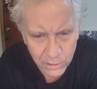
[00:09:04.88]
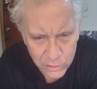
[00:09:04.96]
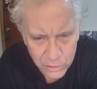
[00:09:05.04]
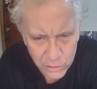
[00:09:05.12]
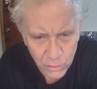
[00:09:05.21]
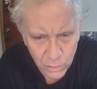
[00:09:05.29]

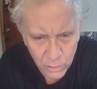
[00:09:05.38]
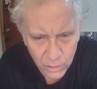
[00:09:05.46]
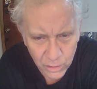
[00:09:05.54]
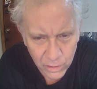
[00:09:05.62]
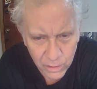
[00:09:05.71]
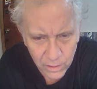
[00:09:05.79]
making
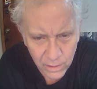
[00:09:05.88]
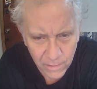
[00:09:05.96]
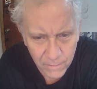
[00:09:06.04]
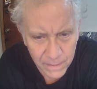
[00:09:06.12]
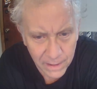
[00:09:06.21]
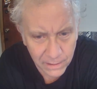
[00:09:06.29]
sure.
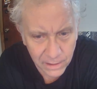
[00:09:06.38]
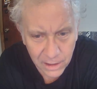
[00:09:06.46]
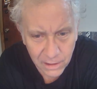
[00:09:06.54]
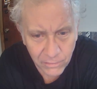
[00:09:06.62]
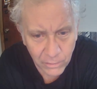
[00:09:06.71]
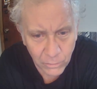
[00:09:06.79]

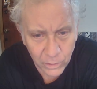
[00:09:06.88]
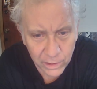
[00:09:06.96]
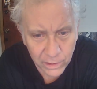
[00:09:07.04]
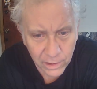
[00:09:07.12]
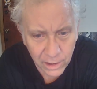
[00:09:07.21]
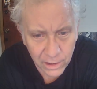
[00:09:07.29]
And
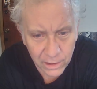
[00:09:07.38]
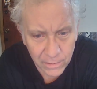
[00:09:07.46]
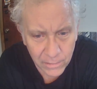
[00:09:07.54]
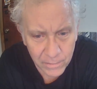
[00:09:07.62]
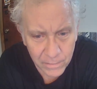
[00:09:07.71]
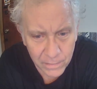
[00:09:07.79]
even when
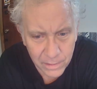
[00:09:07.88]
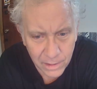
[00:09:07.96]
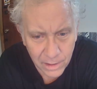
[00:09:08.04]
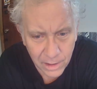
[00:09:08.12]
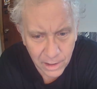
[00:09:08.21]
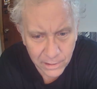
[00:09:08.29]

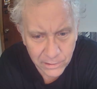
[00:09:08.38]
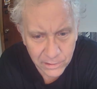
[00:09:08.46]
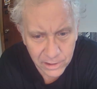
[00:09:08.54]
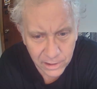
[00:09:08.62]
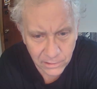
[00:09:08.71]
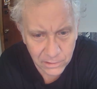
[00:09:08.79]

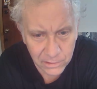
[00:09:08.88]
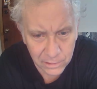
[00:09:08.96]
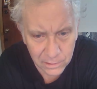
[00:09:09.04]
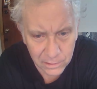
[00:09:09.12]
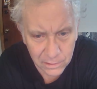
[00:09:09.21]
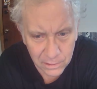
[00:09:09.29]
I
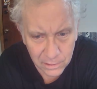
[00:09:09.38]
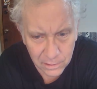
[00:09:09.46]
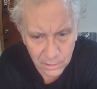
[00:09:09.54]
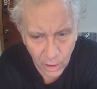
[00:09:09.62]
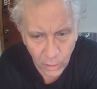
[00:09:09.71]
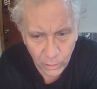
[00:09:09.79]
didn't
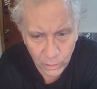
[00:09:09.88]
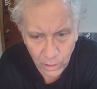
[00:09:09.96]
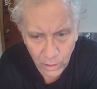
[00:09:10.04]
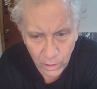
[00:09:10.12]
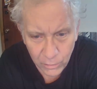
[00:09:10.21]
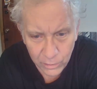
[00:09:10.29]

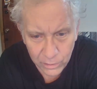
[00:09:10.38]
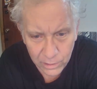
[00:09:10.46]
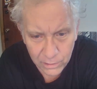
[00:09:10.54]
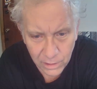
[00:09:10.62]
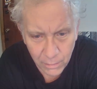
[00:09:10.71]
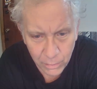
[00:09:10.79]
go along
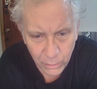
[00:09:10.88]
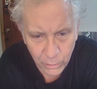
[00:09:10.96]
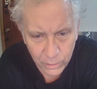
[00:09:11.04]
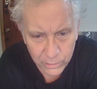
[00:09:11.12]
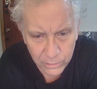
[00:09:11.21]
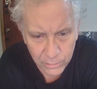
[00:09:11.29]
with it, they
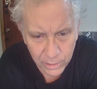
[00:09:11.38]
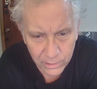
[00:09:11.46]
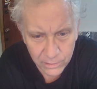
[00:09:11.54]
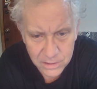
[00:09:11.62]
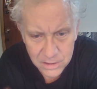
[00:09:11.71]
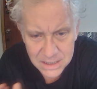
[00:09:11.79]

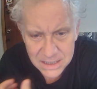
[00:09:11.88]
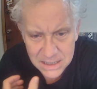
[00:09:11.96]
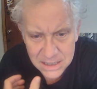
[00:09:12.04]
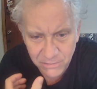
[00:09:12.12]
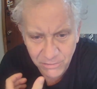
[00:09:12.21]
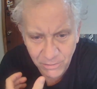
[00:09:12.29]
poisoned me. As you
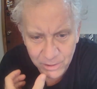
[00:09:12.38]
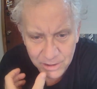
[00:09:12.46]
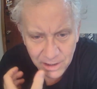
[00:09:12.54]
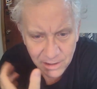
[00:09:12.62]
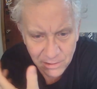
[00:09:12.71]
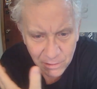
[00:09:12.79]
can see
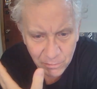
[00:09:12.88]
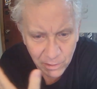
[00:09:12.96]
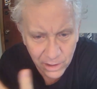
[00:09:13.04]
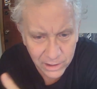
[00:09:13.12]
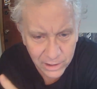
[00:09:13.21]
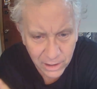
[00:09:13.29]
from what they
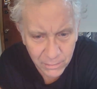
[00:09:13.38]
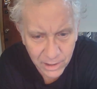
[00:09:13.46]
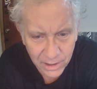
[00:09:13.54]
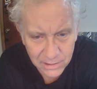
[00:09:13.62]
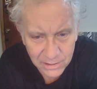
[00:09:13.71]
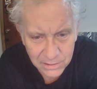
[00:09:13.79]
did when I
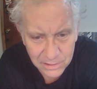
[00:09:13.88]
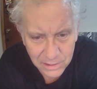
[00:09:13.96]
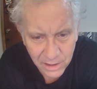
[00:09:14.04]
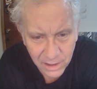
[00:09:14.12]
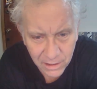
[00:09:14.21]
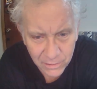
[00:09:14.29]
came back
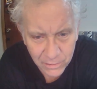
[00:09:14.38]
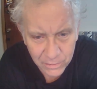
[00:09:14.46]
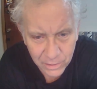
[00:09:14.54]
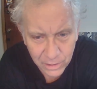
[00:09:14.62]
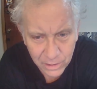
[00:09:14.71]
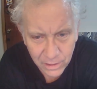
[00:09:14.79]
to
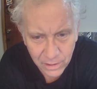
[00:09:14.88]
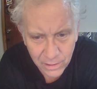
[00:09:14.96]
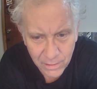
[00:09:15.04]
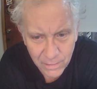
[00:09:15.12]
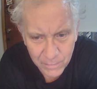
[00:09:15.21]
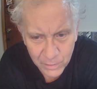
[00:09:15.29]
Seattle, when they
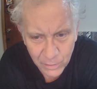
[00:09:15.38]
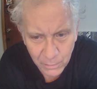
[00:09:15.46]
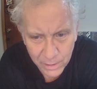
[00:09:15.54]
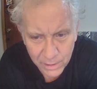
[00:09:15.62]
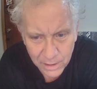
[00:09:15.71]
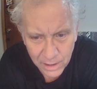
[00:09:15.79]

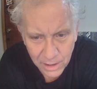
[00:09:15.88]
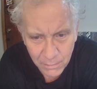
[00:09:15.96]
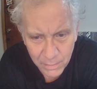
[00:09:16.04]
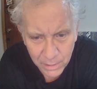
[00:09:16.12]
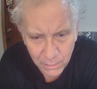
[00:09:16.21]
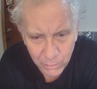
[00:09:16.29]
took me
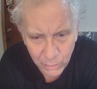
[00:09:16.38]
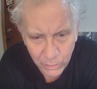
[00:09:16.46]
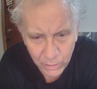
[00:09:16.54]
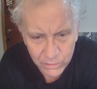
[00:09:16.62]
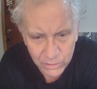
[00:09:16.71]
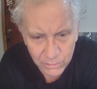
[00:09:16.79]
camping
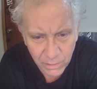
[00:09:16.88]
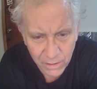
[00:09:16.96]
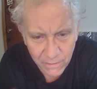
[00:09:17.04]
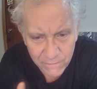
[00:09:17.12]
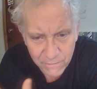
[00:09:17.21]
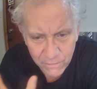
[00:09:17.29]
and
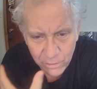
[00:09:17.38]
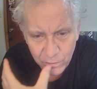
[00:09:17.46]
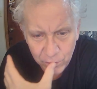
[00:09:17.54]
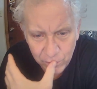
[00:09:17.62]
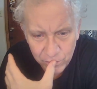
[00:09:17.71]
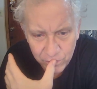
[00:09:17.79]
poisoned my
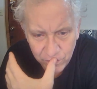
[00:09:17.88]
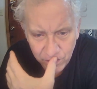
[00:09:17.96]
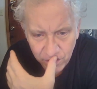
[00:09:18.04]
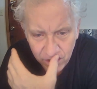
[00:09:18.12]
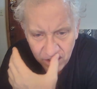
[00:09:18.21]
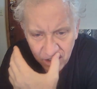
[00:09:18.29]
food
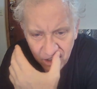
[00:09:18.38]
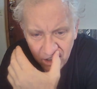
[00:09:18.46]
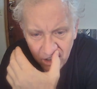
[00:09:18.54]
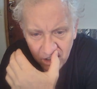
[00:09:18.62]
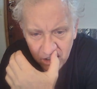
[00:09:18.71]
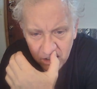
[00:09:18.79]
for the
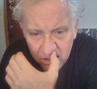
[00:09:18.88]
